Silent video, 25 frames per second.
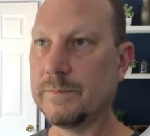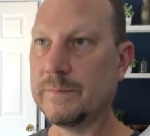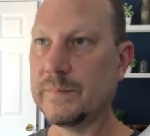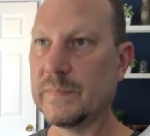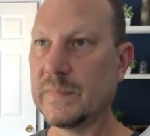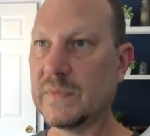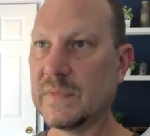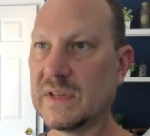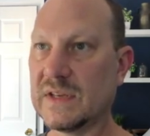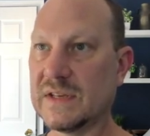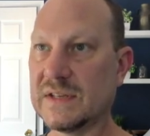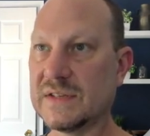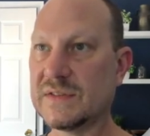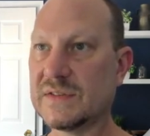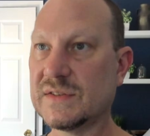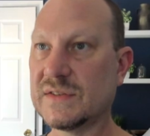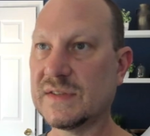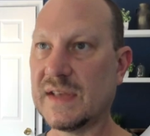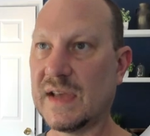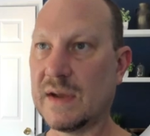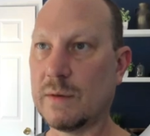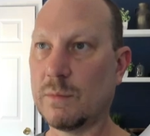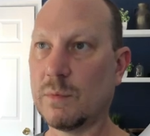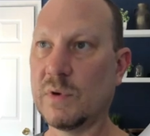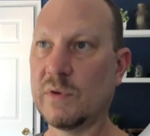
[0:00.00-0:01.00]
this
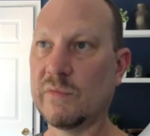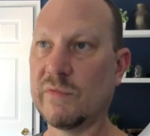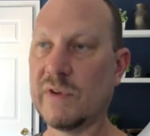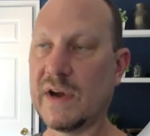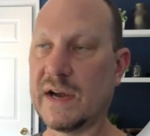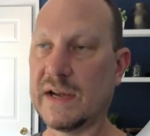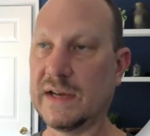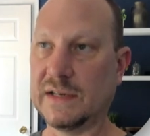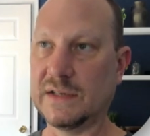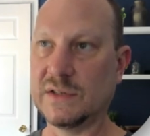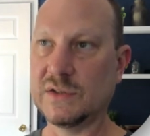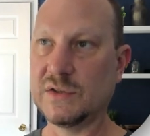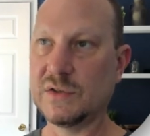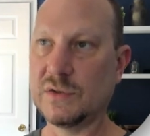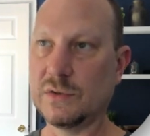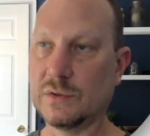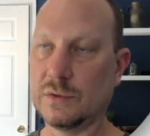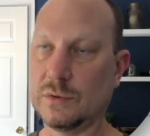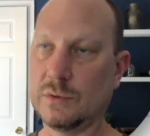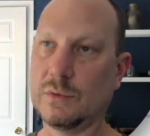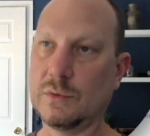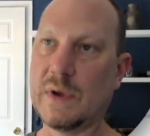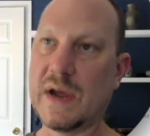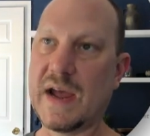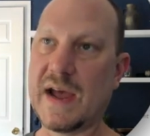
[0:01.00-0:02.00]
that we're ready
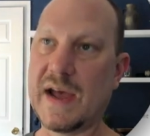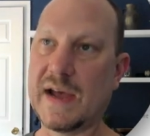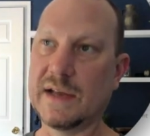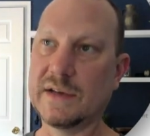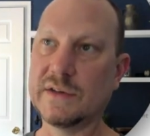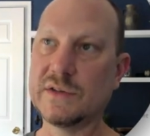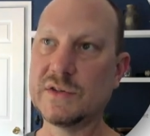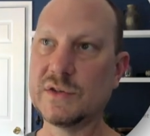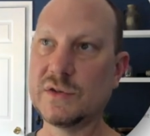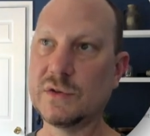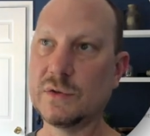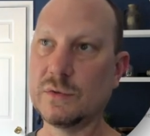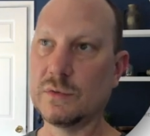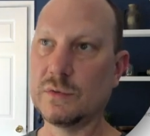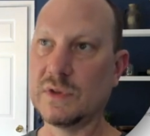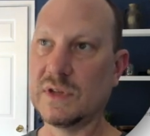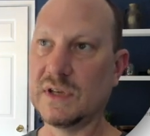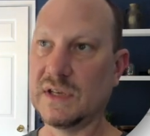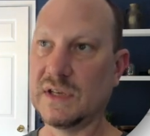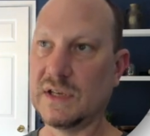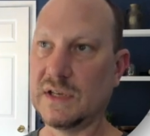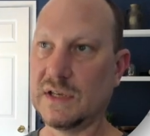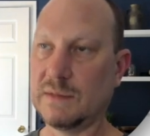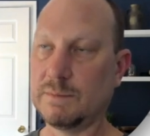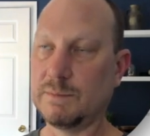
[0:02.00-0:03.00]
to add to
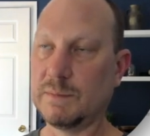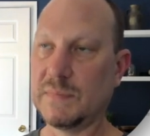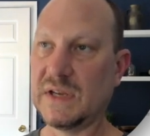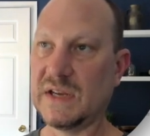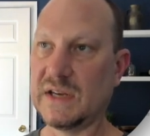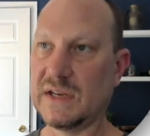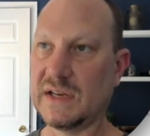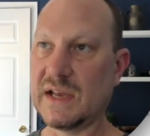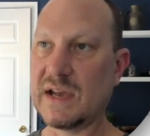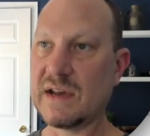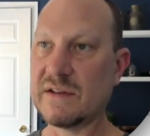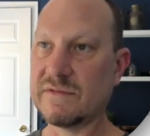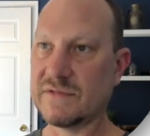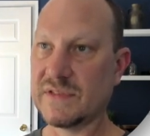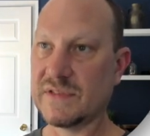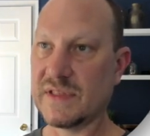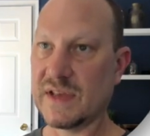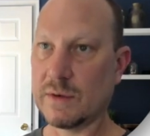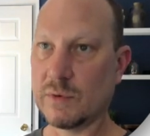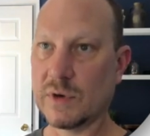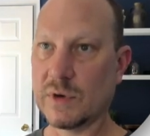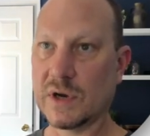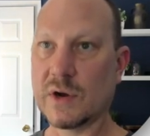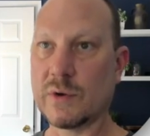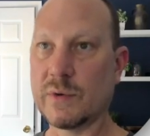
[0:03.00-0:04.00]
the PDF that
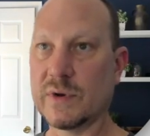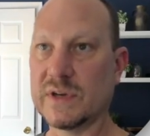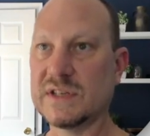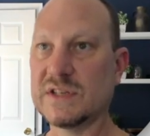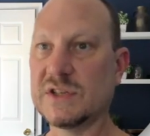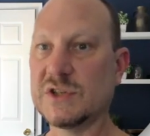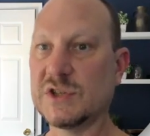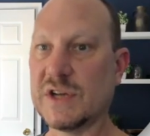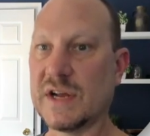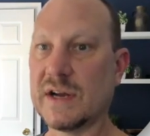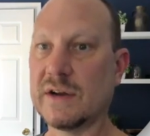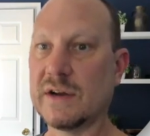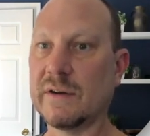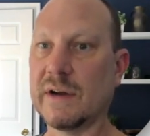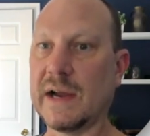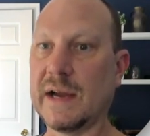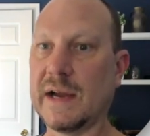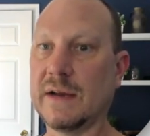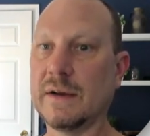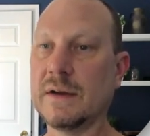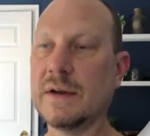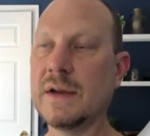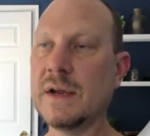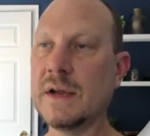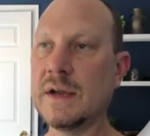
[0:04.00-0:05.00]
we're going to generate.
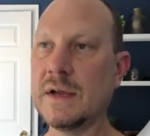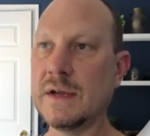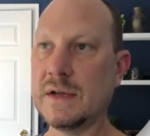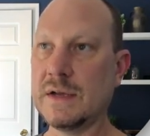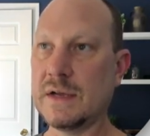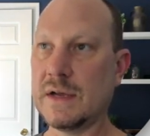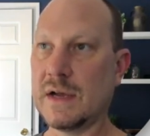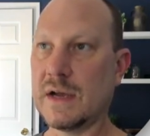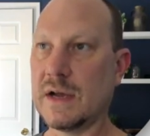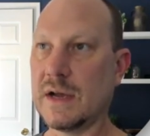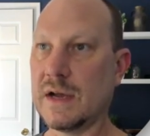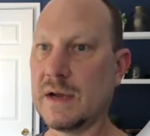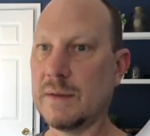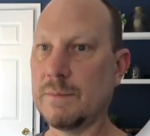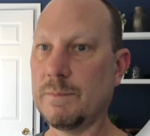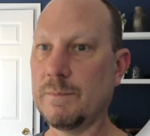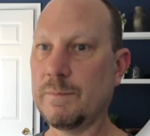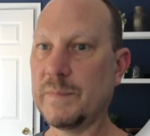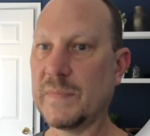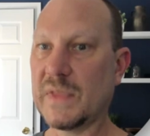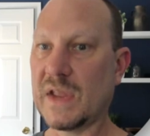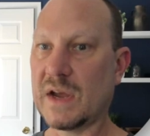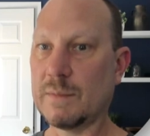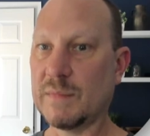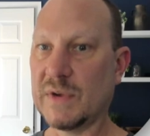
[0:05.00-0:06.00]
I'm
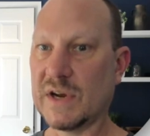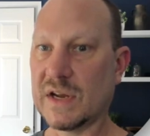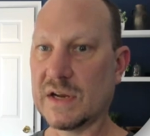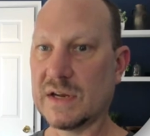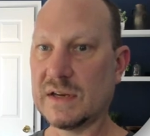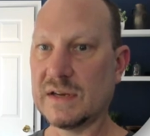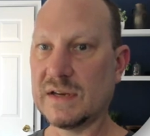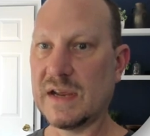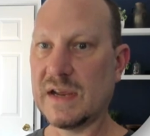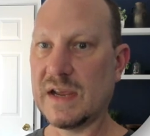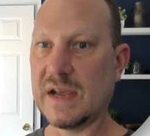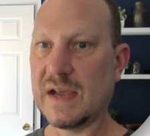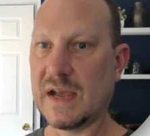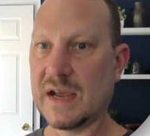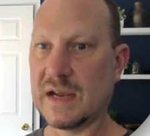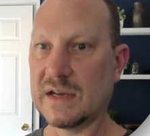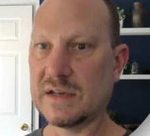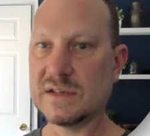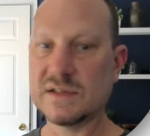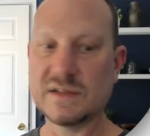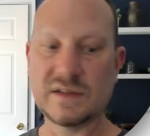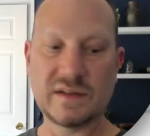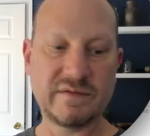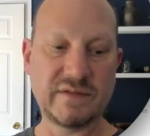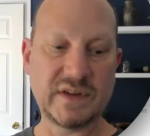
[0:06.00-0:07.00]
going to end
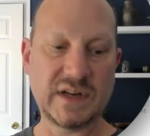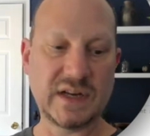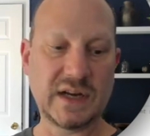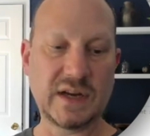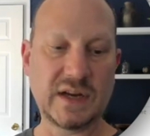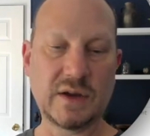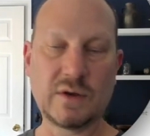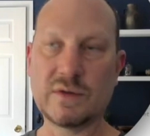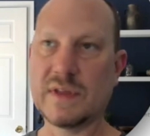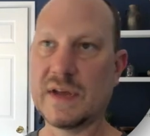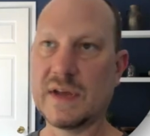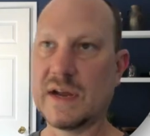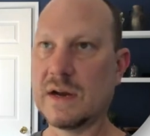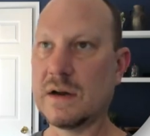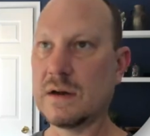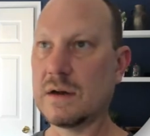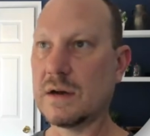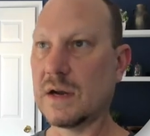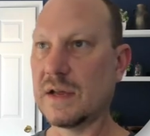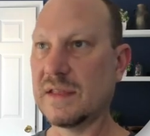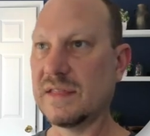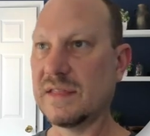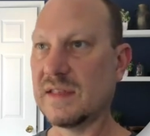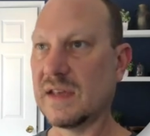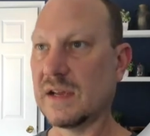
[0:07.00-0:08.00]
the video there. I
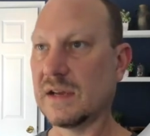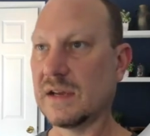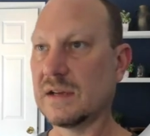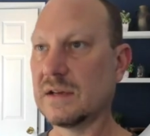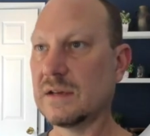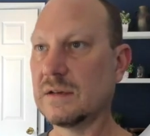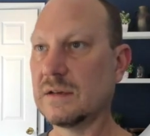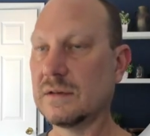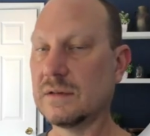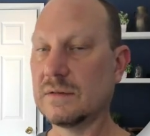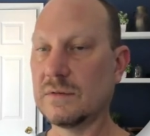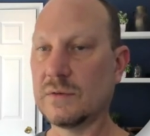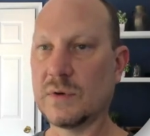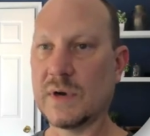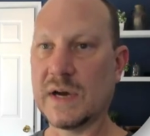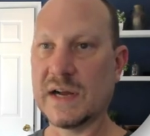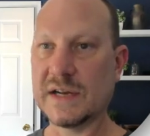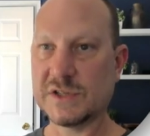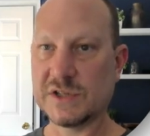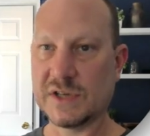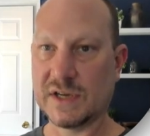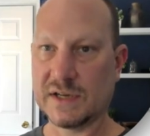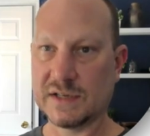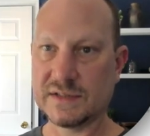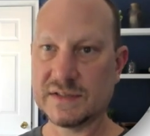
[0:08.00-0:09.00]
think
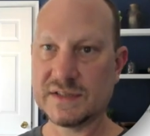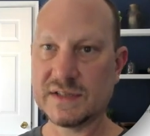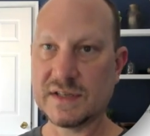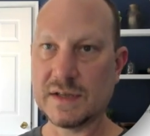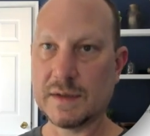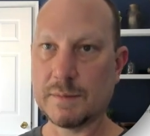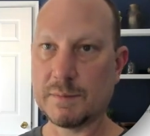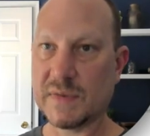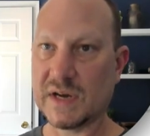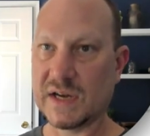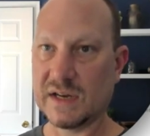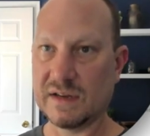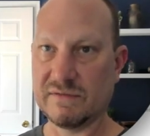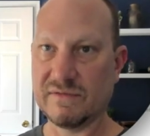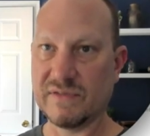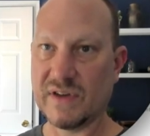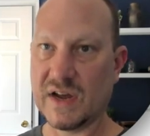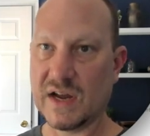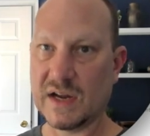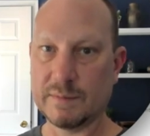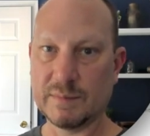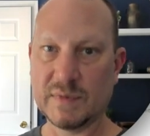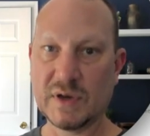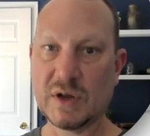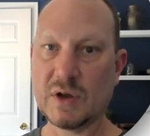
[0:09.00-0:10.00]
watching somebody
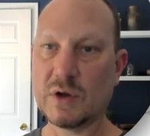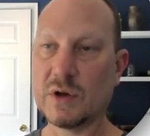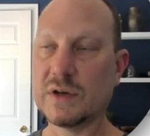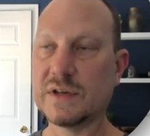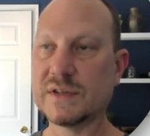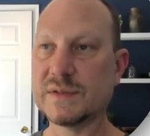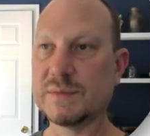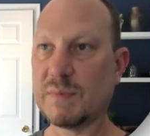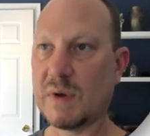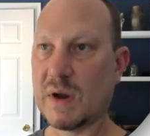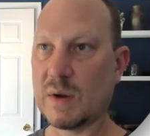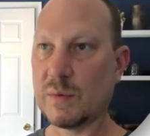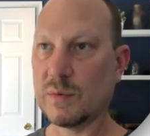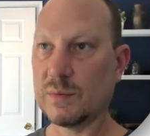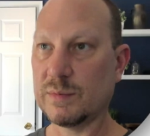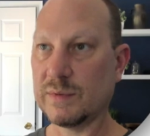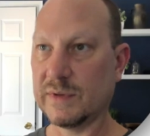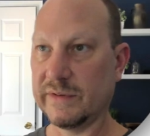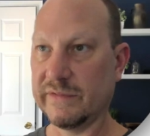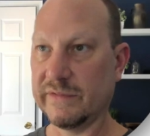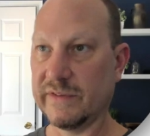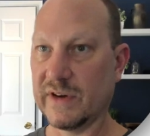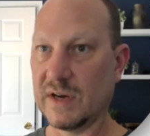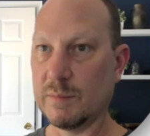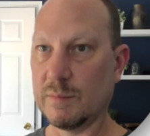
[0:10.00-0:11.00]
vibe code is probably
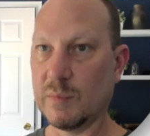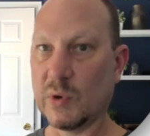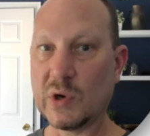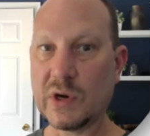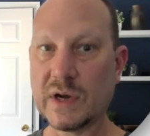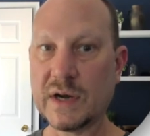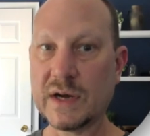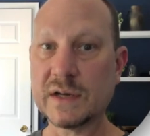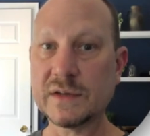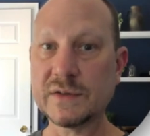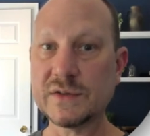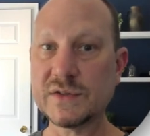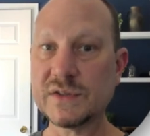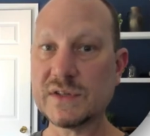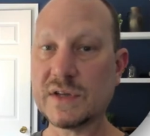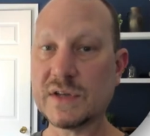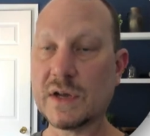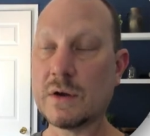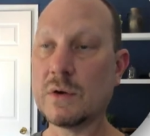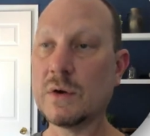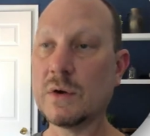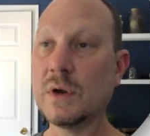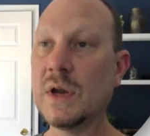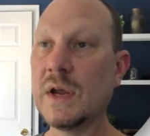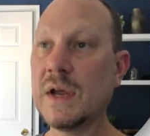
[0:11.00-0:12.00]
very boring,
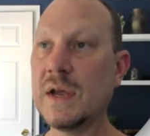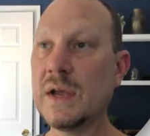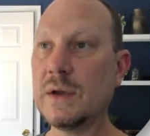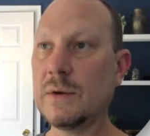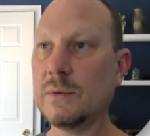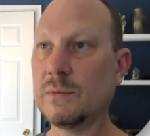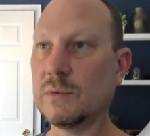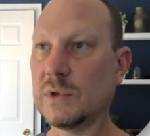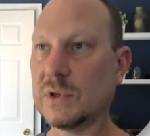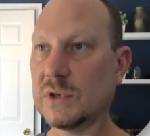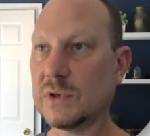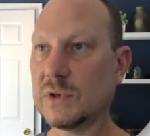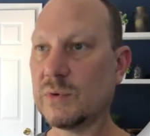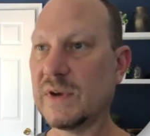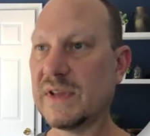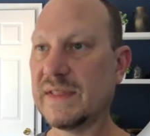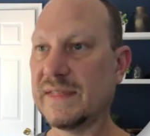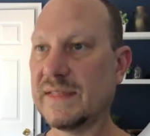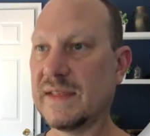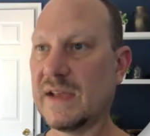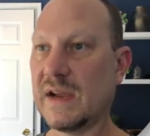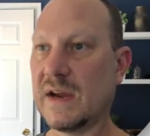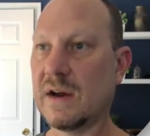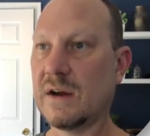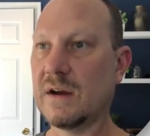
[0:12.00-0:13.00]
so we'll quit
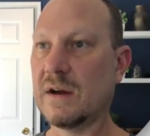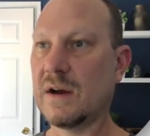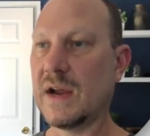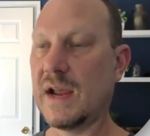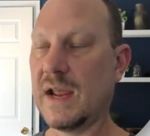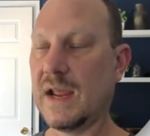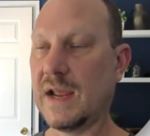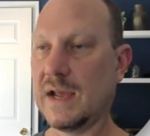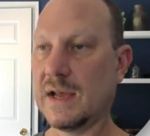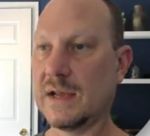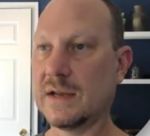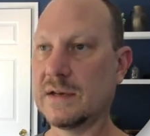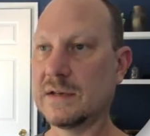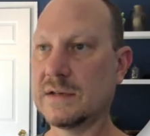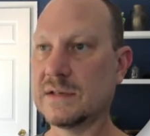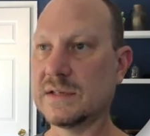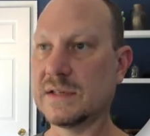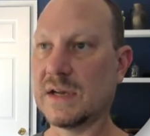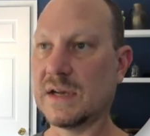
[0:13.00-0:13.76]
there and